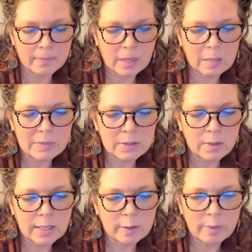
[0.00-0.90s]
I'm so
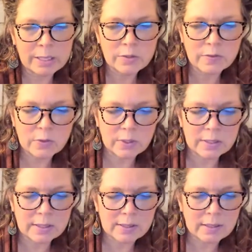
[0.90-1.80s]
glad the Page of Swords
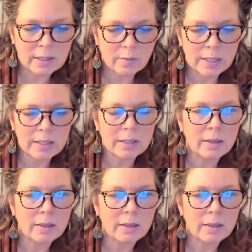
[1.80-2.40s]
is sitting right here.